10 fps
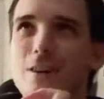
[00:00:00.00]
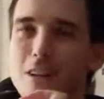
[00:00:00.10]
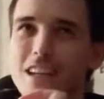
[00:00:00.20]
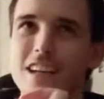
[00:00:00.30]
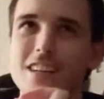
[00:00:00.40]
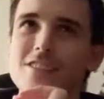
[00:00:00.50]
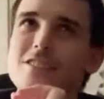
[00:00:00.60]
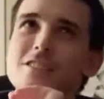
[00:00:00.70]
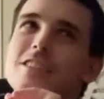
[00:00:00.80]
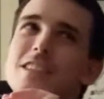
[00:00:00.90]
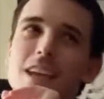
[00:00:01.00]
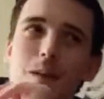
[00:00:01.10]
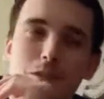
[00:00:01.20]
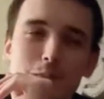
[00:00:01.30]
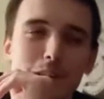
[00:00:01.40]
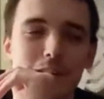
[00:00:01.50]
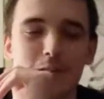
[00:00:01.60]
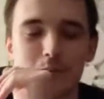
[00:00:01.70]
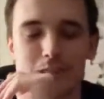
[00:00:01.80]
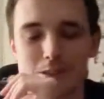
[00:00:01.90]
Okay, guys, Captain America:
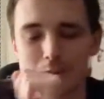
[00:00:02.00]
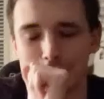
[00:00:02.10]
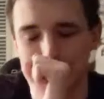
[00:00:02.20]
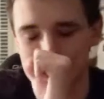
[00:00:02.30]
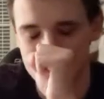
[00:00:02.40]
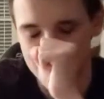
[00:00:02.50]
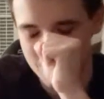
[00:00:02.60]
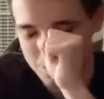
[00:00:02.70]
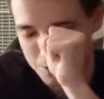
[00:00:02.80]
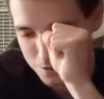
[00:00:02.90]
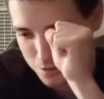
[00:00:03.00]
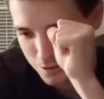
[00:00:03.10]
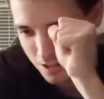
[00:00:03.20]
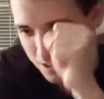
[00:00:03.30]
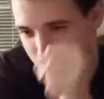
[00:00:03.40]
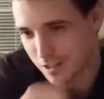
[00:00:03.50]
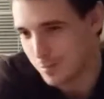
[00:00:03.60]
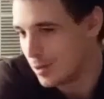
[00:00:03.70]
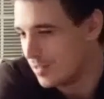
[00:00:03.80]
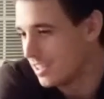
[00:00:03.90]
The Winter Soldier is such a
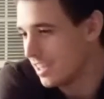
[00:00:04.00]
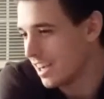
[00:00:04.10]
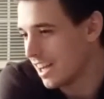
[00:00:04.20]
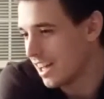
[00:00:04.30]
great movie.